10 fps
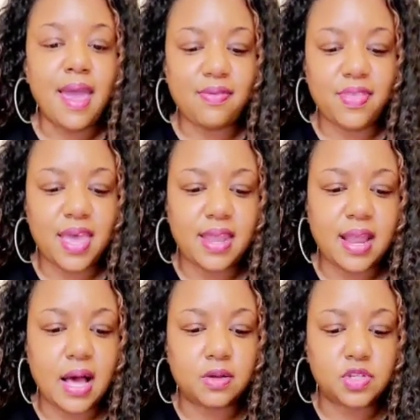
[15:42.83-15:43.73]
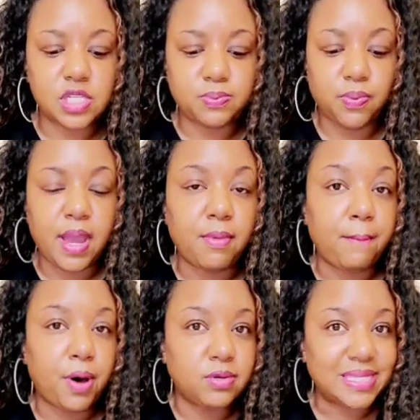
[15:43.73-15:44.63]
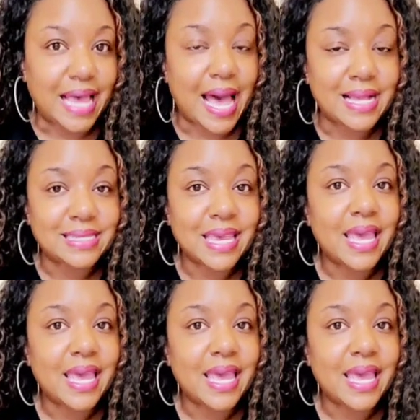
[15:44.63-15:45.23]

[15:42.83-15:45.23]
and then I'll just spray them on both sides